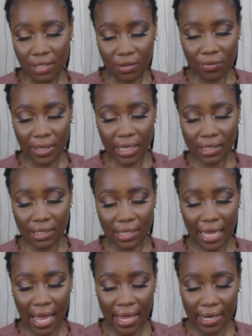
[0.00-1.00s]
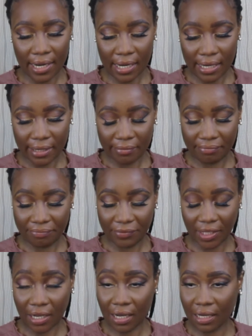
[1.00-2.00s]
where is that?
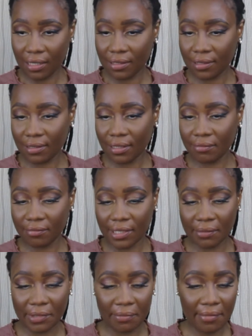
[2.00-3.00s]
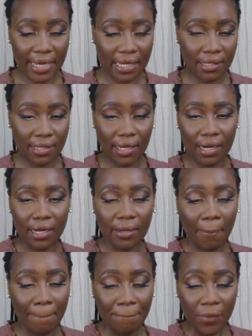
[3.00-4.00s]
Guys, I'm a mess here.
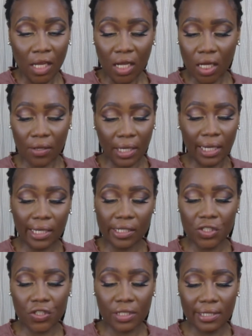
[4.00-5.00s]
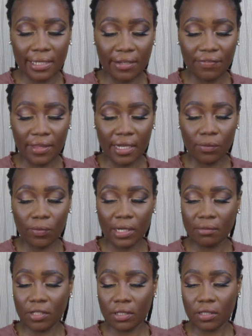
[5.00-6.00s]
Okay, let's just leave that.
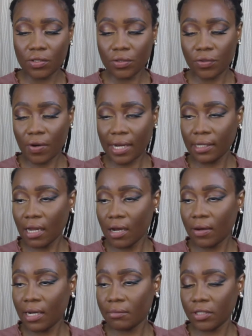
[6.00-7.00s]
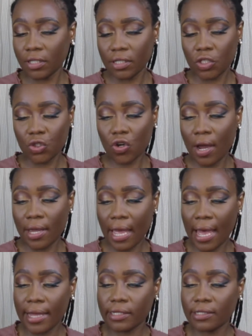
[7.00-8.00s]
What I'm gonna do right now, I'm gonna try
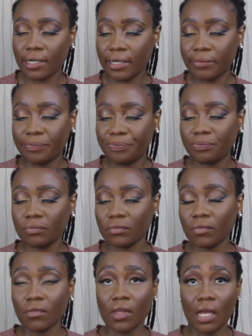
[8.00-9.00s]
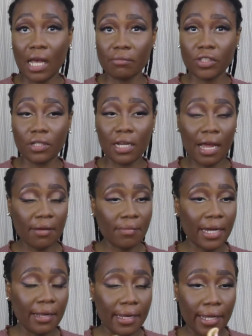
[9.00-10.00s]
and I'm gonna line
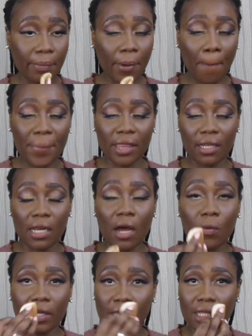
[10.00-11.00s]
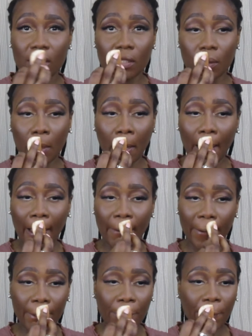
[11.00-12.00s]
my lip, but then I want
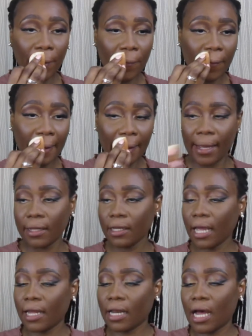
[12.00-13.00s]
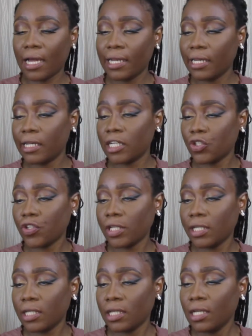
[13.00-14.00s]
to overline, and I
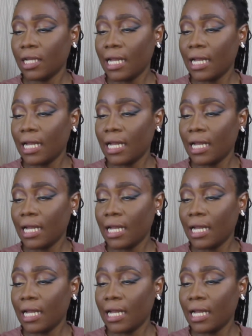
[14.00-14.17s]
literally